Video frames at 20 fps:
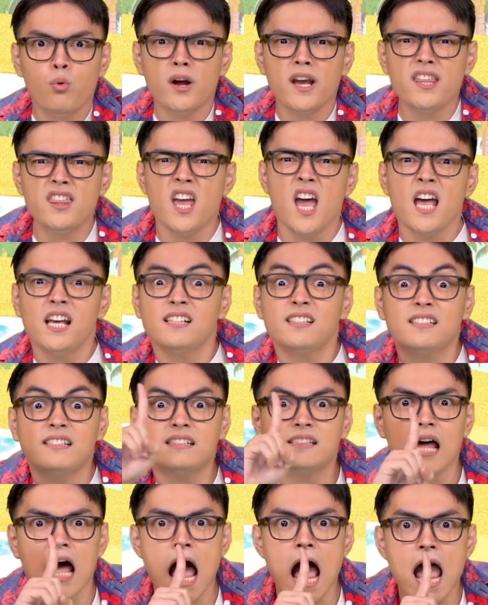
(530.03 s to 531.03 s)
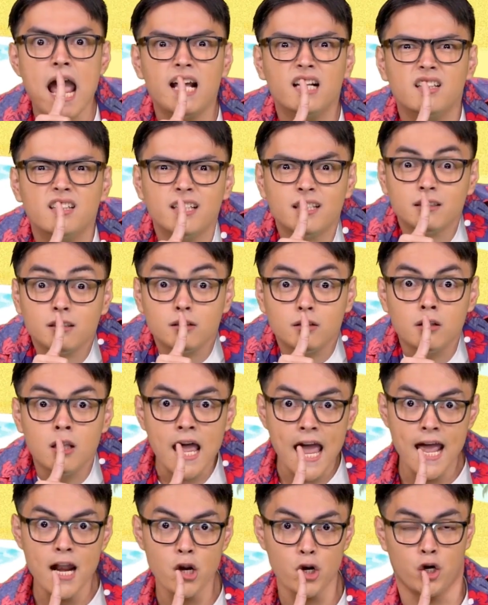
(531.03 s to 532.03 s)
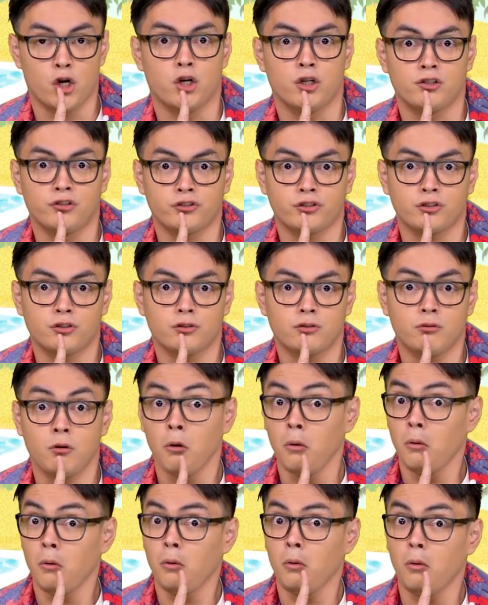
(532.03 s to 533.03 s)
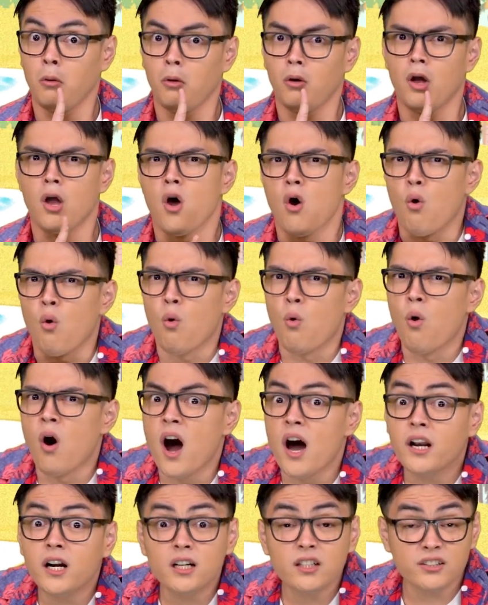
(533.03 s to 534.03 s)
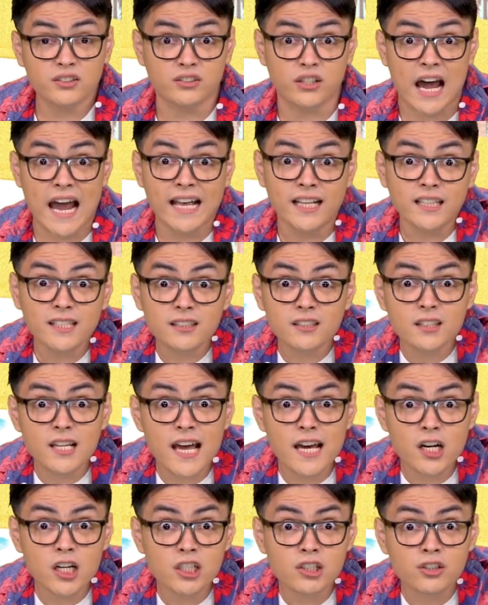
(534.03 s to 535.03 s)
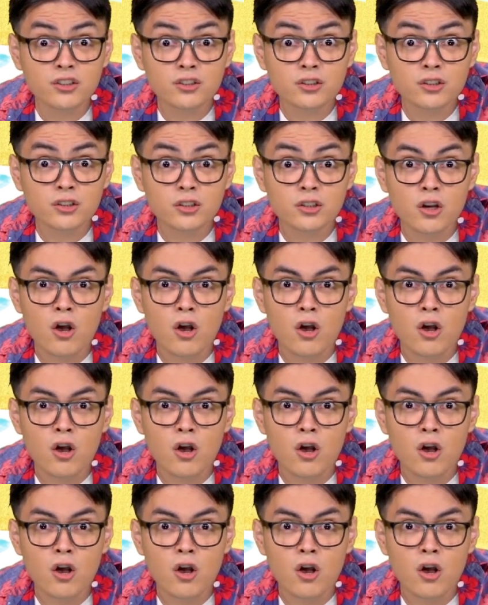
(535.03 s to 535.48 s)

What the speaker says: with silent letters. What are silent letters?